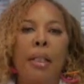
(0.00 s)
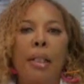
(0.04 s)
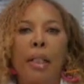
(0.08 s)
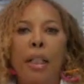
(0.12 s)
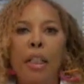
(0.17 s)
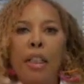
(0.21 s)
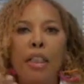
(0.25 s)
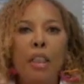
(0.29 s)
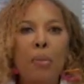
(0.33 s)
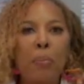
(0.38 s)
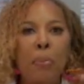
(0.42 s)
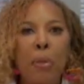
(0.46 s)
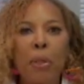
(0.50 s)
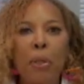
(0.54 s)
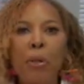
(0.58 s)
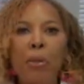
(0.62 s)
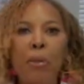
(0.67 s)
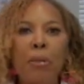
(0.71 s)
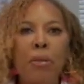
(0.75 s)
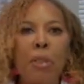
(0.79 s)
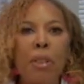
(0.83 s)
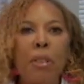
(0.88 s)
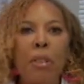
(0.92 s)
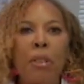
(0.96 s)
it's
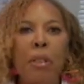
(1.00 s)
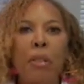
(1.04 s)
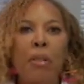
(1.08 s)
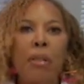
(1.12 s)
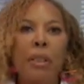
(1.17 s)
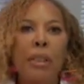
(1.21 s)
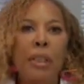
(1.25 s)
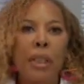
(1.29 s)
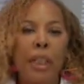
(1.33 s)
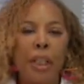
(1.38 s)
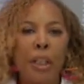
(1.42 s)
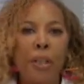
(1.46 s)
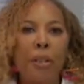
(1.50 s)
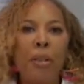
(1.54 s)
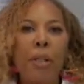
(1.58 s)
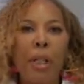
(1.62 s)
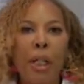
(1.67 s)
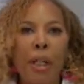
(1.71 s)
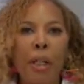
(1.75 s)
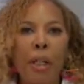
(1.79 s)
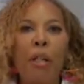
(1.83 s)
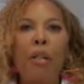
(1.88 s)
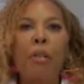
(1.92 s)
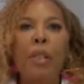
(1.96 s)
both, you know, it's inner
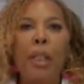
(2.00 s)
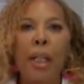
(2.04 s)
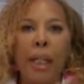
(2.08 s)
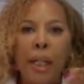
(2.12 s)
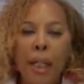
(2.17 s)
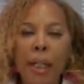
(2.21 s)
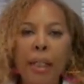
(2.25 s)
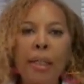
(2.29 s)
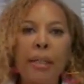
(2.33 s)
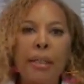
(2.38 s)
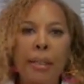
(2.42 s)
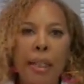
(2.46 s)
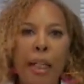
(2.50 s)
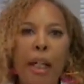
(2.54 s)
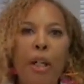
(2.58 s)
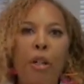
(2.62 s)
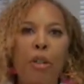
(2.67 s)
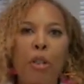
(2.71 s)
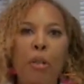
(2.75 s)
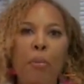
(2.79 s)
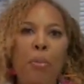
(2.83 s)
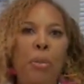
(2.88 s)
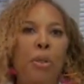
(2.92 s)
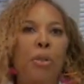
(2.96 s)
health and it's
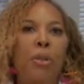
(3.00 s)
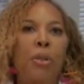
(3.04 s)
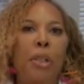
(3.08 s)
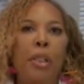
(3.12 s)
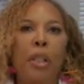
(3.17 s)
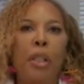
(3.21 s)
outer beauty.